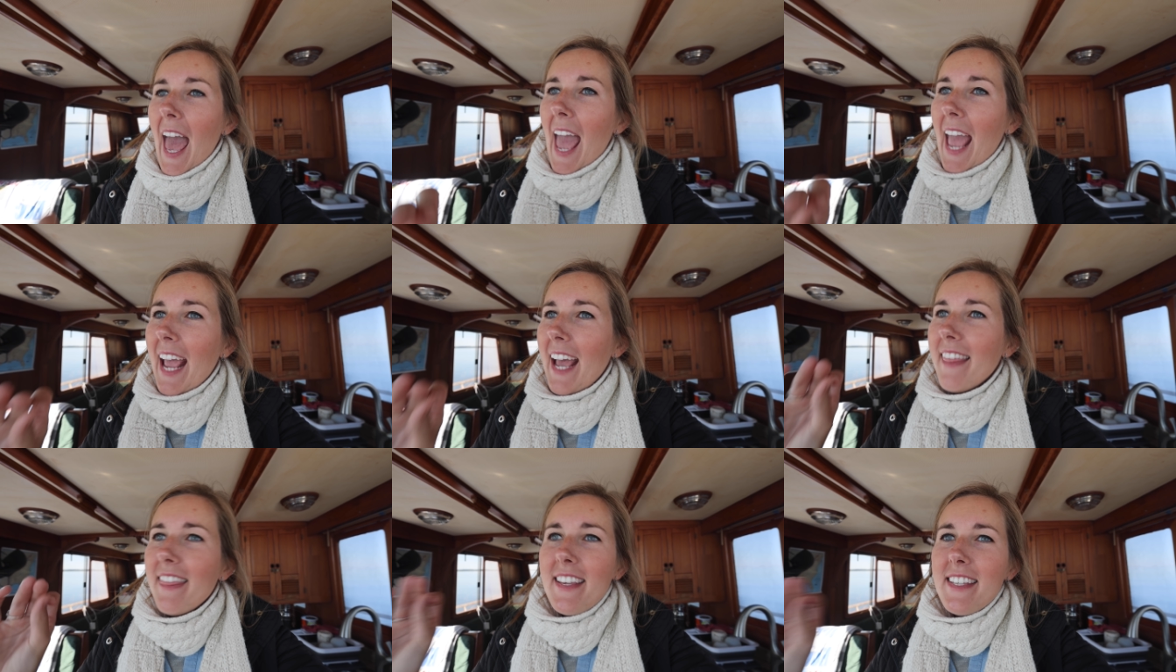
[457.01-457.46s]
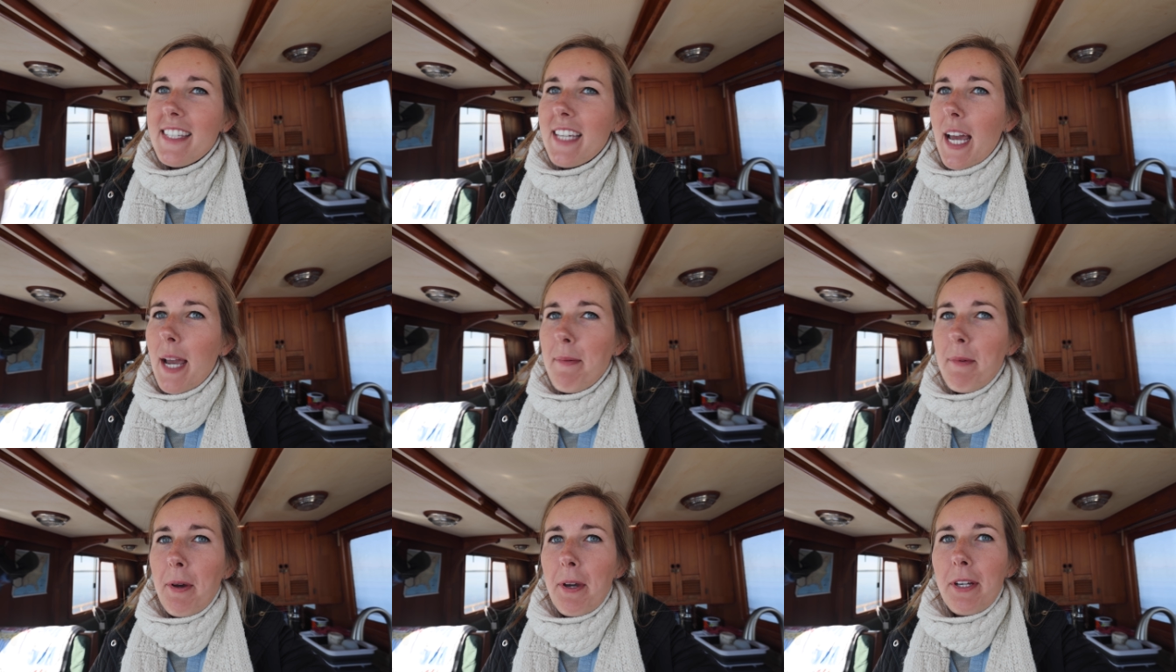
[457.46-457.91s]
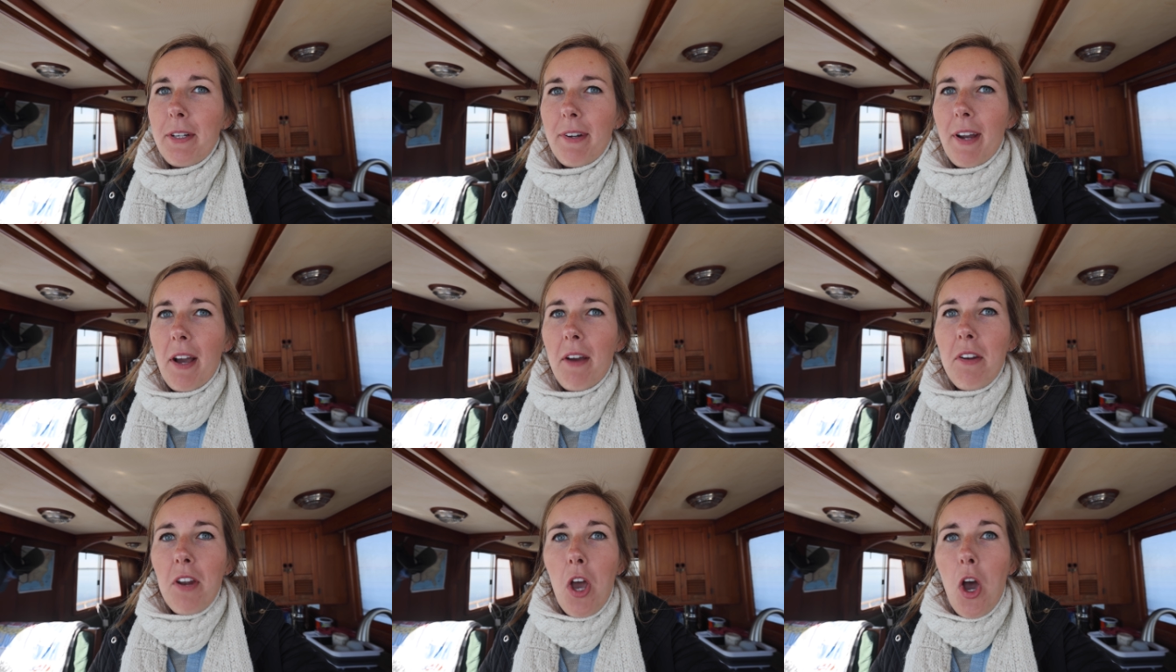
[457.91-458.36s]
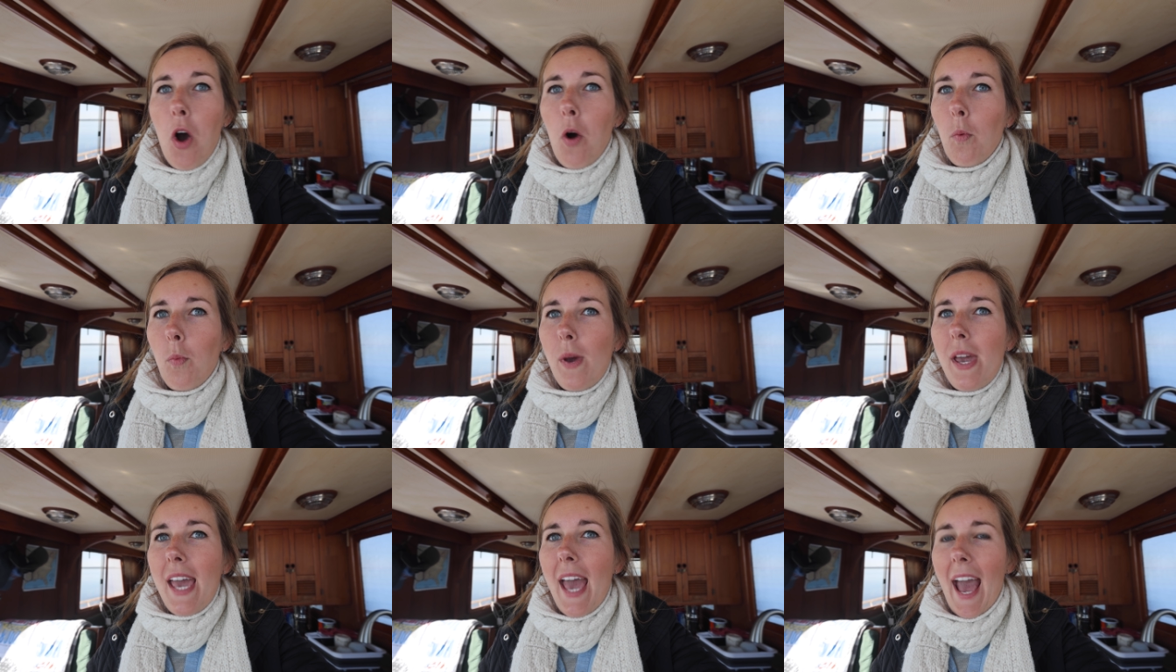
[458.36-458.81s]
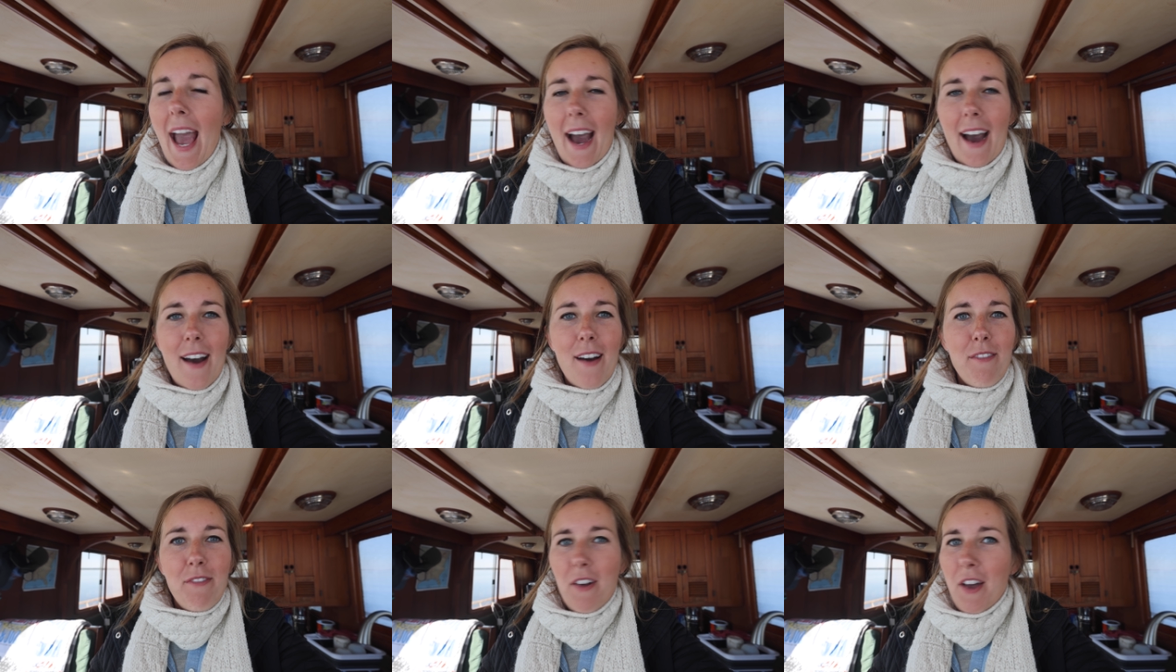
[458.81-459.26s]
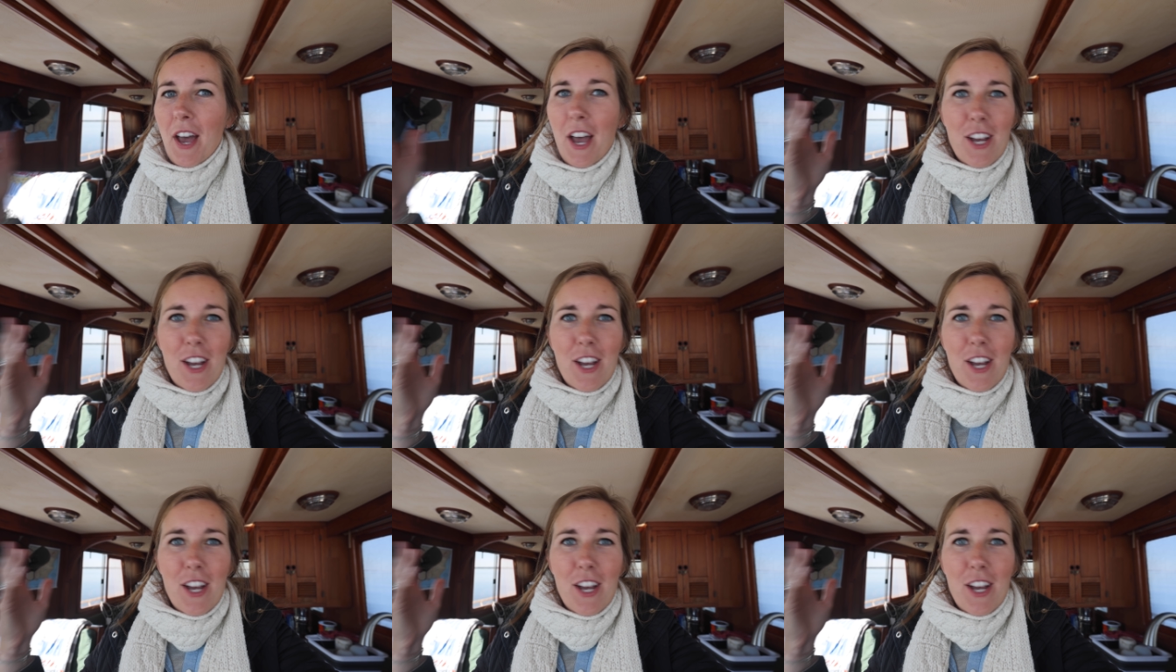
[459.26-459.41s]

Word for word: And this time going around, we have